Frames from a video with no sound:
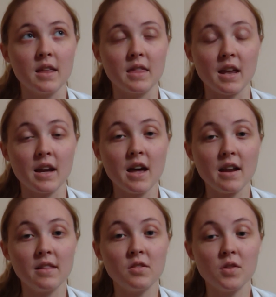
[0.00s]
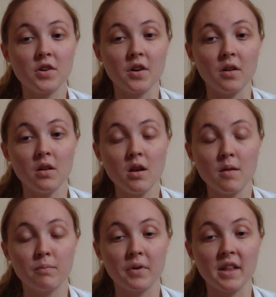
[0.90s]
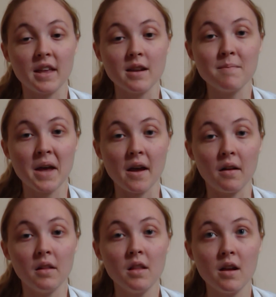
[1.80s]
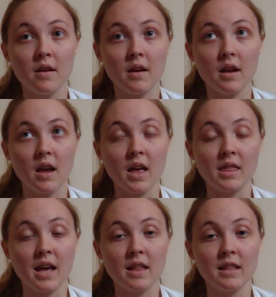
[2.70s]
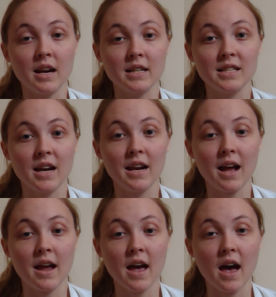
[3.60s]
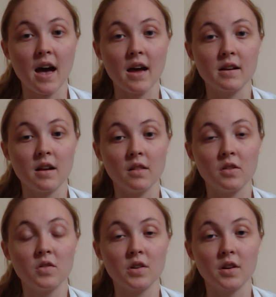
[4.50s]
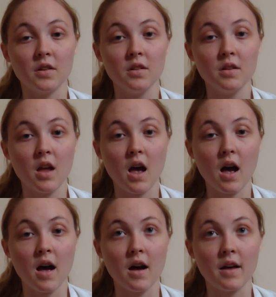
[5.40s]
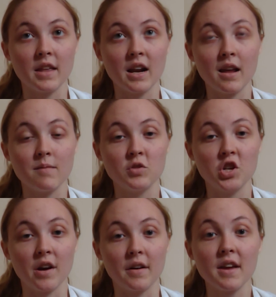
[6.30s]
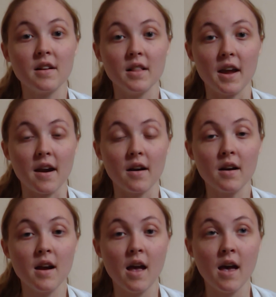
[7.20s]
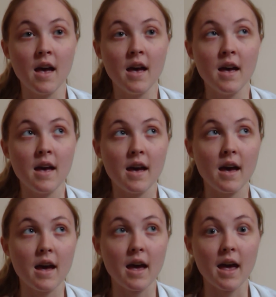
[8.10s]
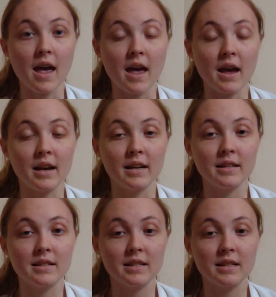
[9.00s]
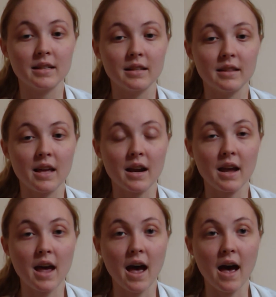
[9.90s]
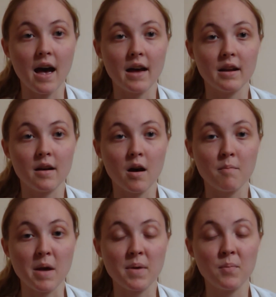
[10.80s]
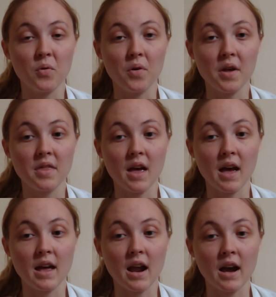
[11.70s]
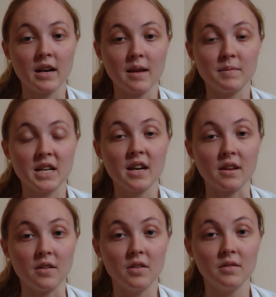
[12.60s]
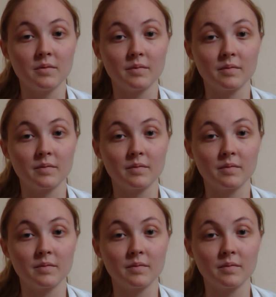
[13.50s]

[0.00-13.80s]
Then I had a little girl, Breelyn Bell. And then the next night I had a little girl that I named Charity Claire. And then I had a baby boy that I named Daniel.